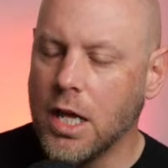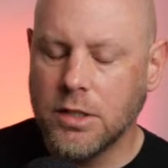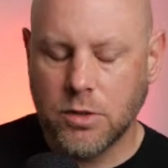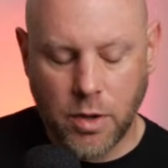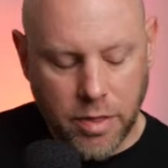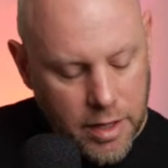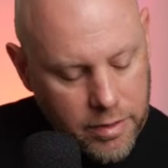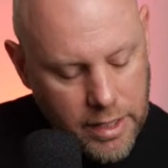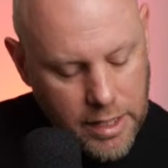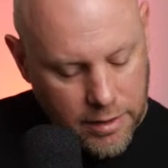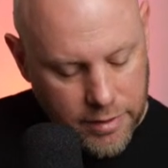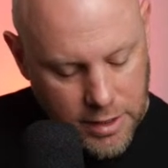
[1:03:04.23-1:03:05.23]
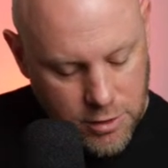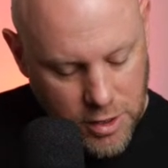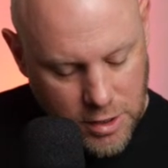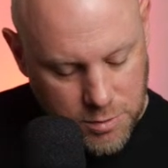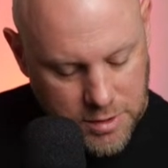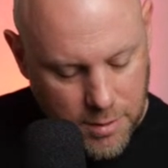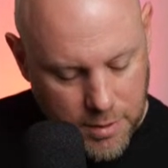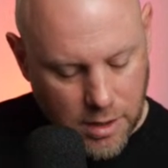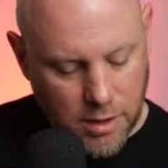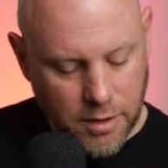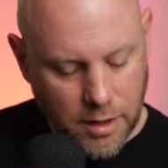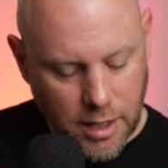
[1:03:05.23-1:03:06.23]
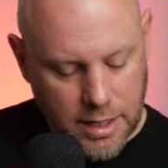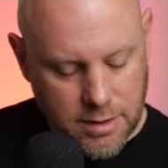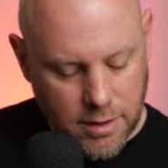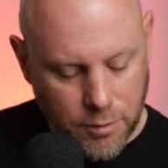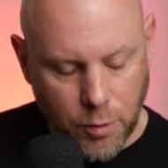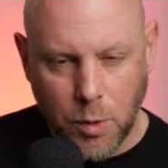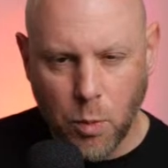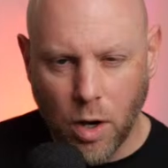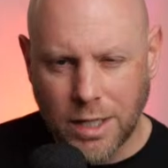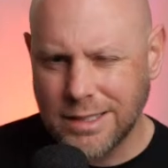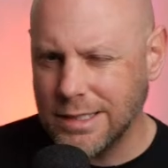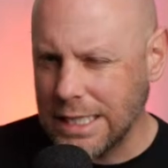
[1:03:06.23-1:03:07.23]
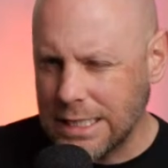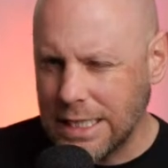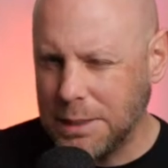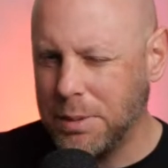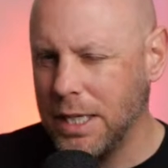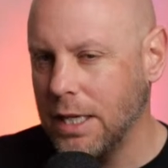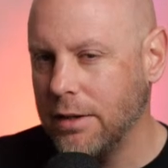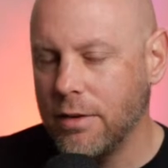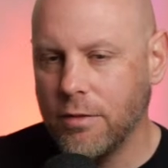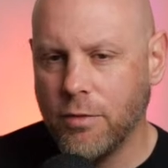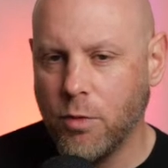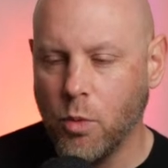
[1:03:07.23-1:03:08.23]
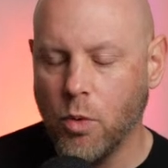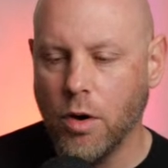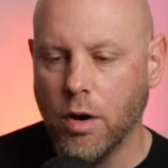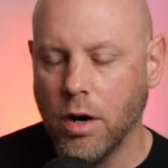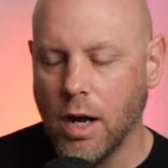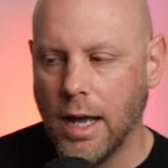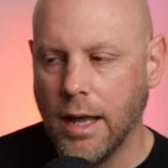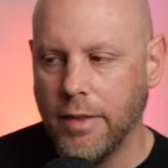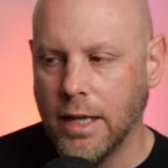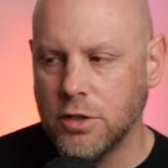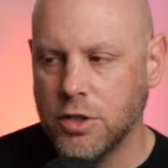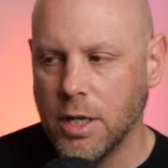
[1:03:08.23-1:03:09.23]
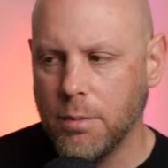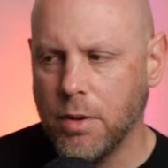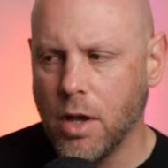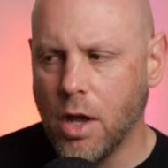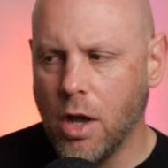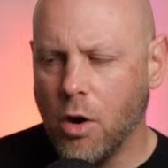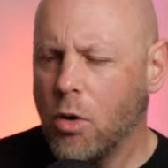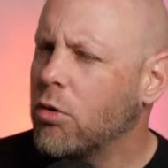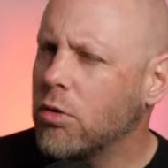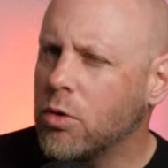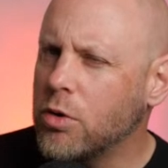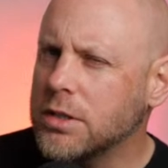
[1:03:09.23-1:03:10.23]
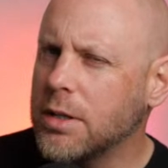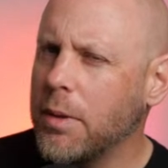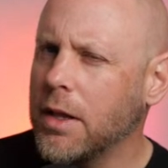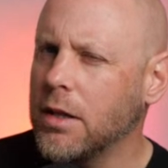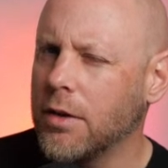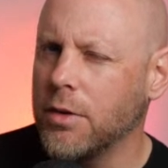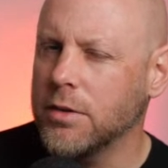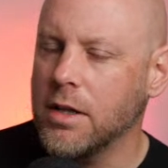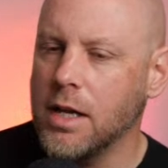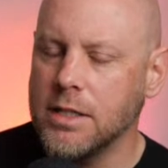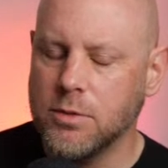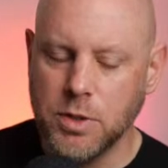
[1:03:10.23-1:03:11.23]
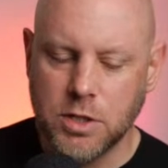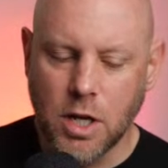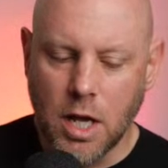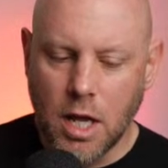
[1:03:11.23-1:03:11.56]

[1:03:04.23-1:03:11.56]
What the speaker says: So I think the exchange was something along the lines of, we want 6 EP for that ship, or something along those lines, which